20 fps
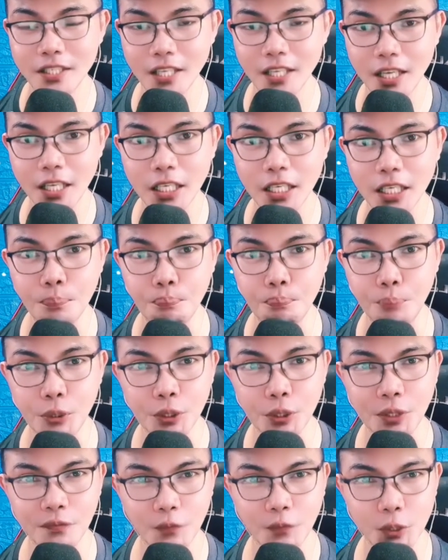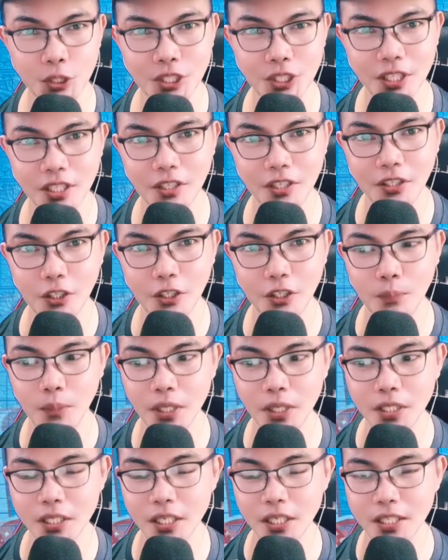seeing the beautiful scenery of
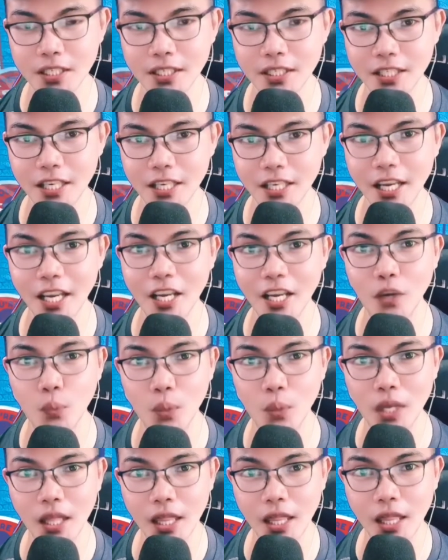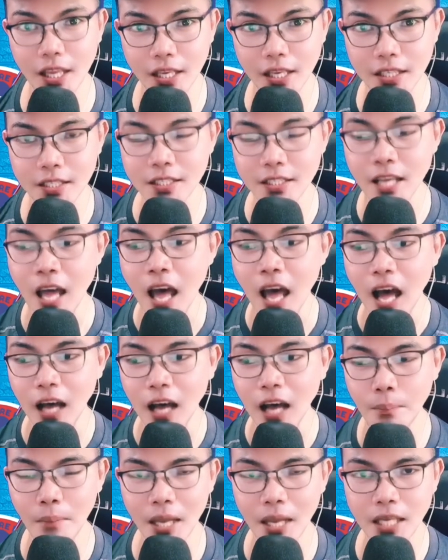Russia, seeing with this
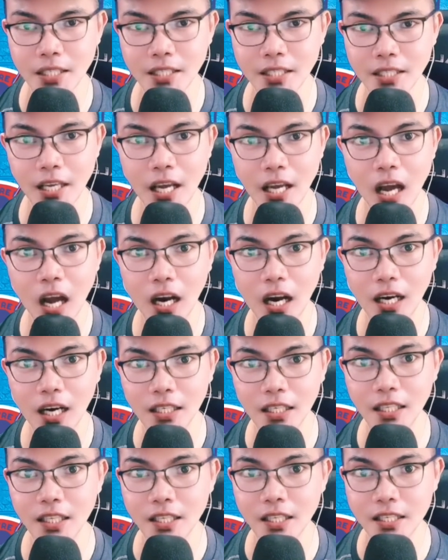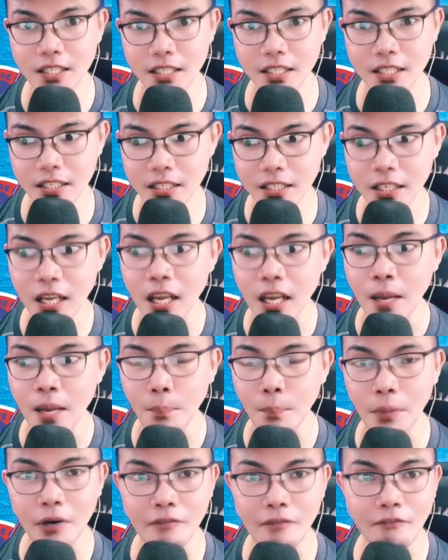amazing artists
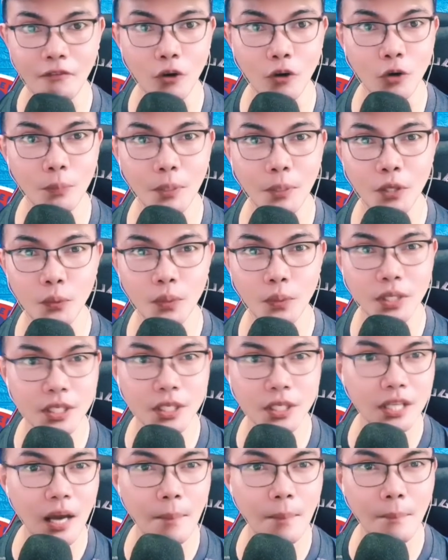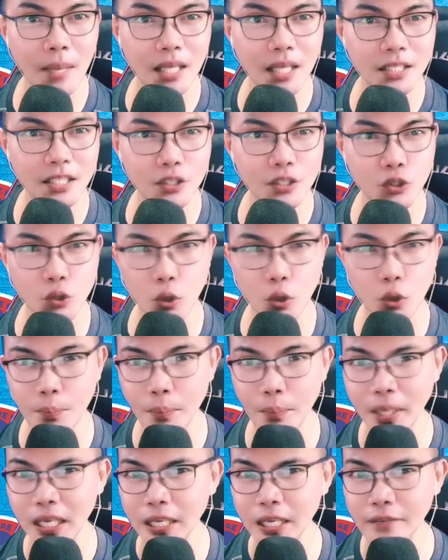performing with this amazing song,
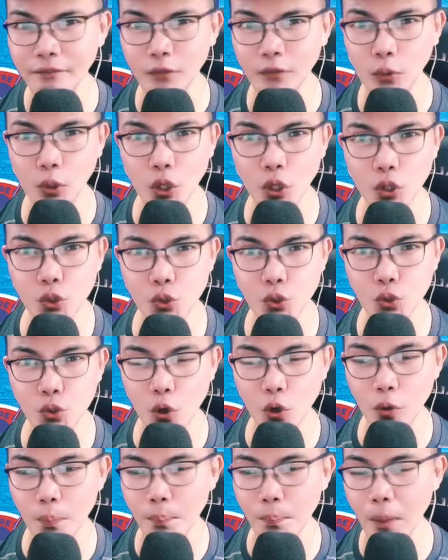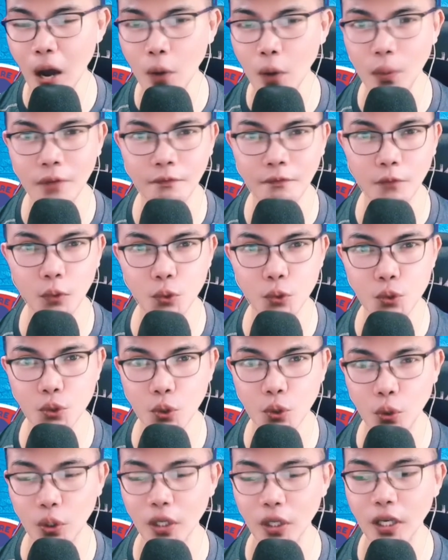meaningful song, powerful
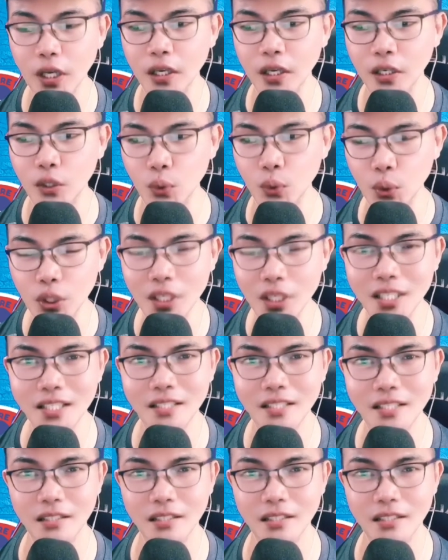song, that goodness